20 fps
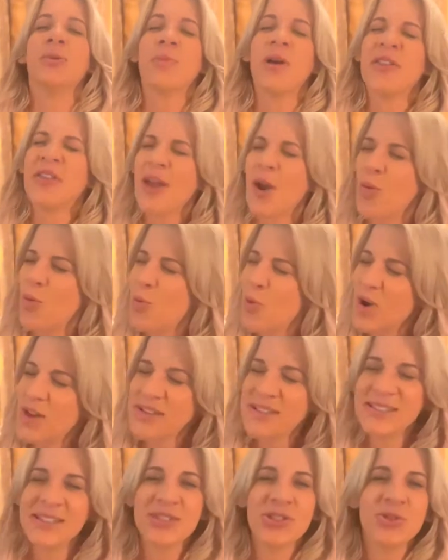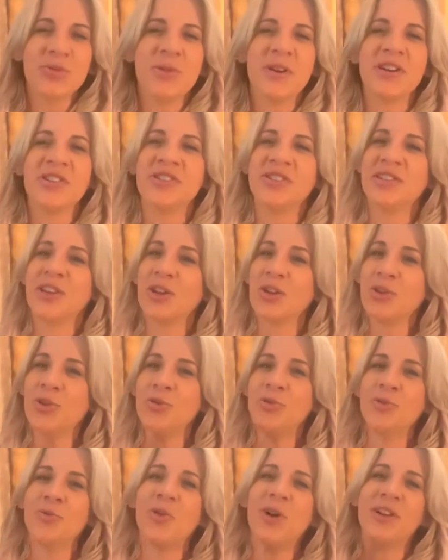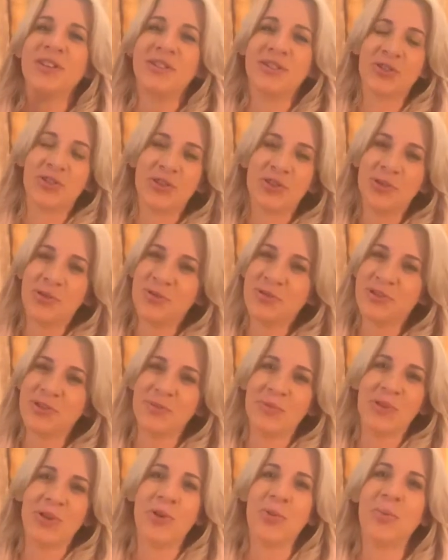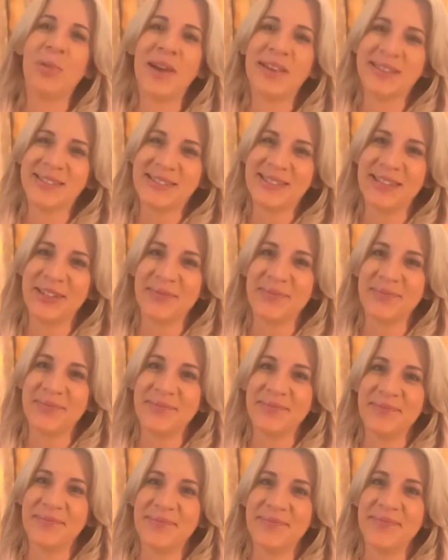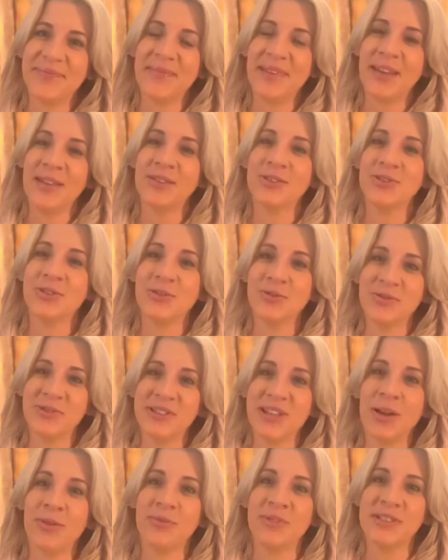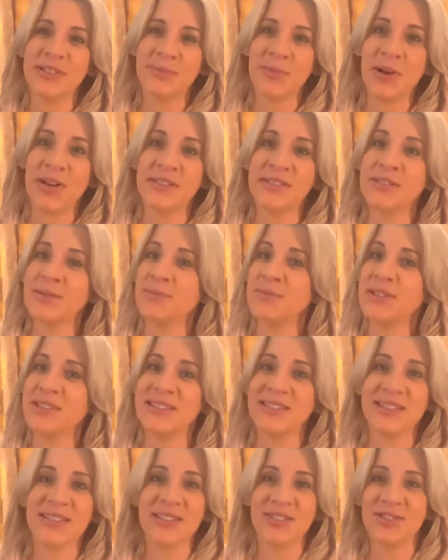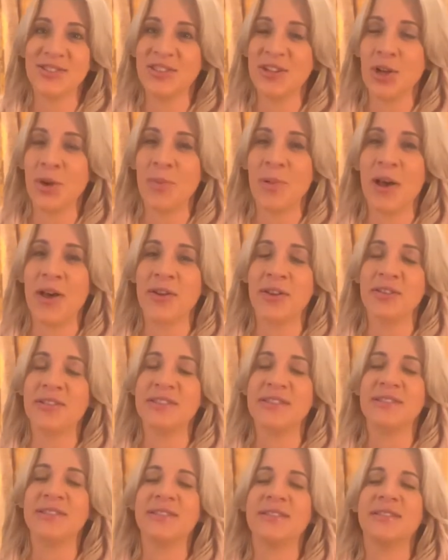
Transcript: about that one situation that you want to choose to be your best in. And choose that response and be diligent about it.